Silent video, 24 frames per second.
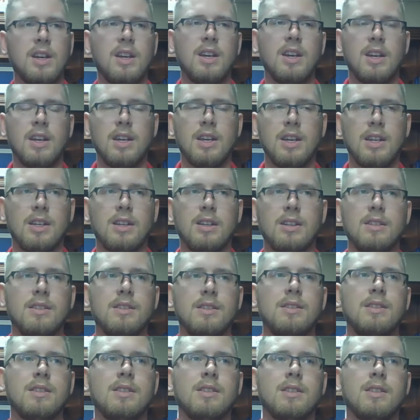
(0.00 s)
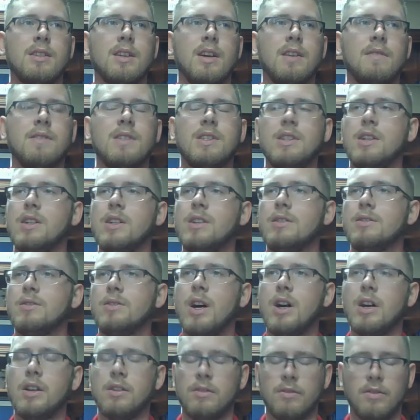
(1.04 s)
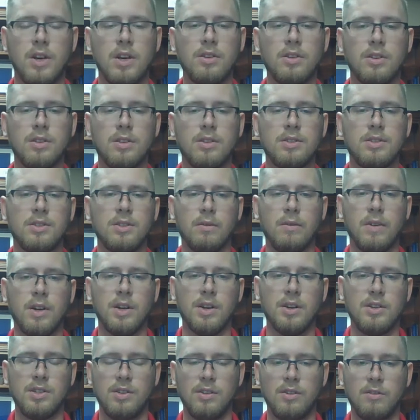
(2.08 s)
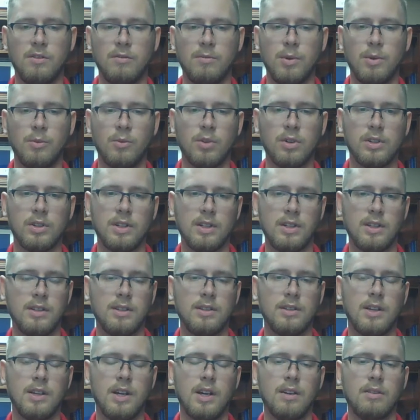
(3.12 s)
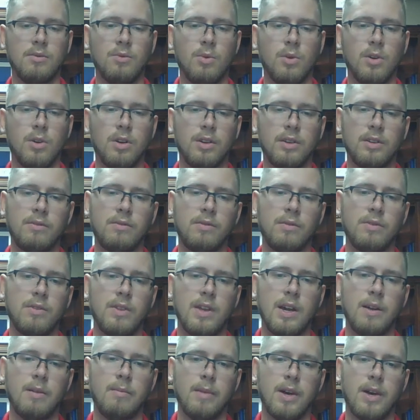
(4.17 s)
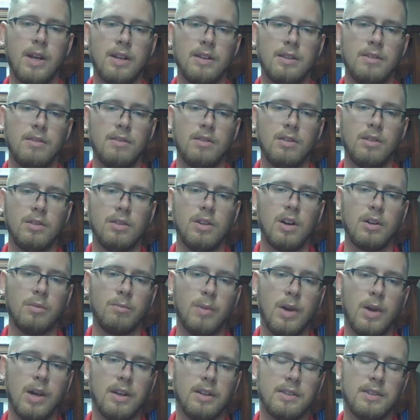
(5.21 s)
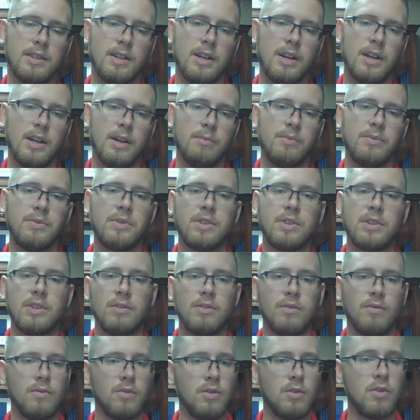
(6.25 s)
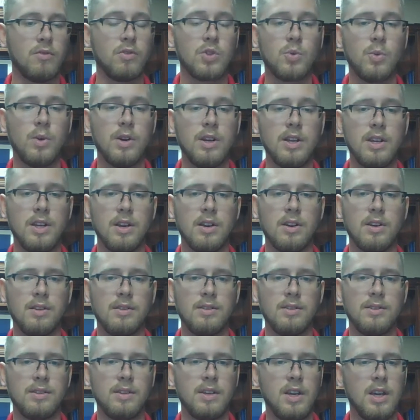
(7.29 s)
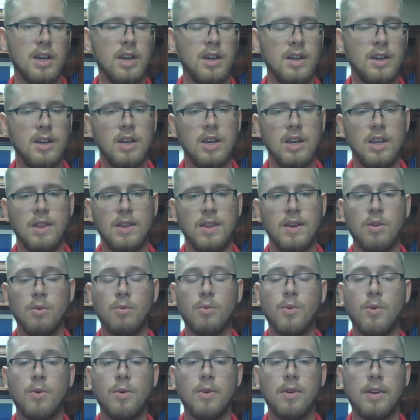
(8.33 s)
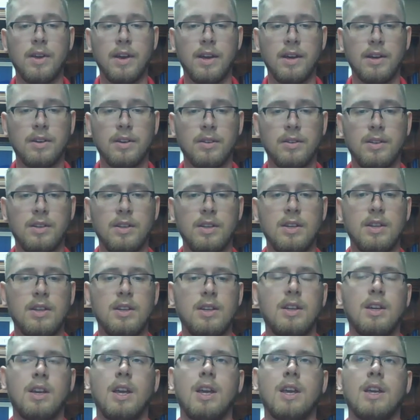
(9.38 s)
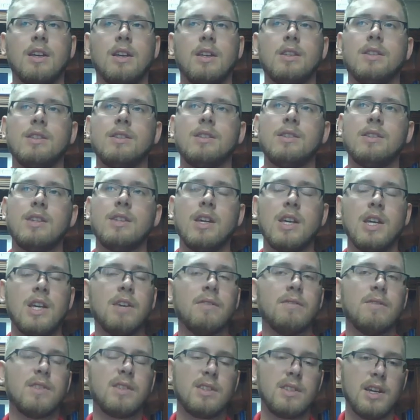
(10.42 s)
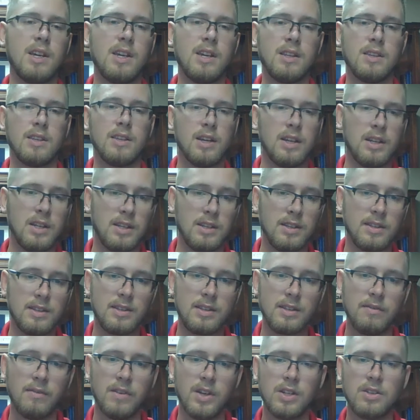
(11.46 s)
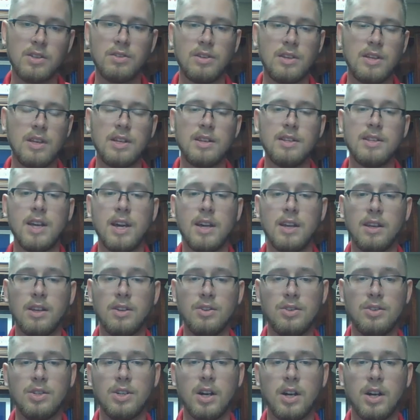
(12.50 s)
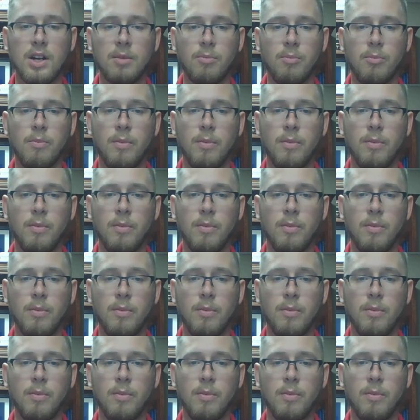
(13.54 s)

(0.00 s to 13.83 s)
And I've seen a lot of other surveyors who have been working in this line of work for that long amount of time, for over 20 years. They're worn out, and they even say that it's eventually a dead-end job.